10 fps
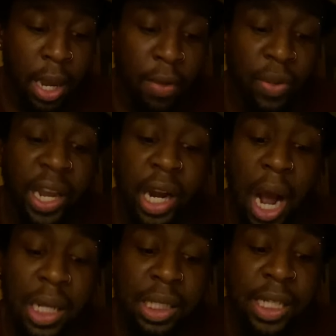Then
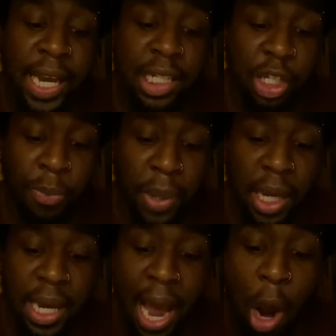God said to
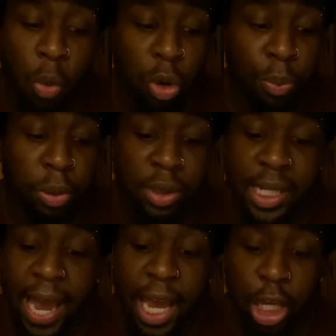me, "I will
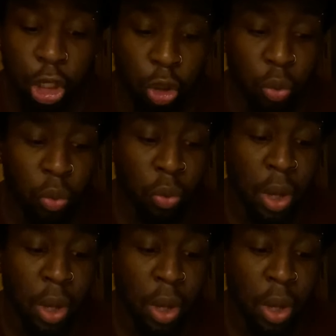protect you.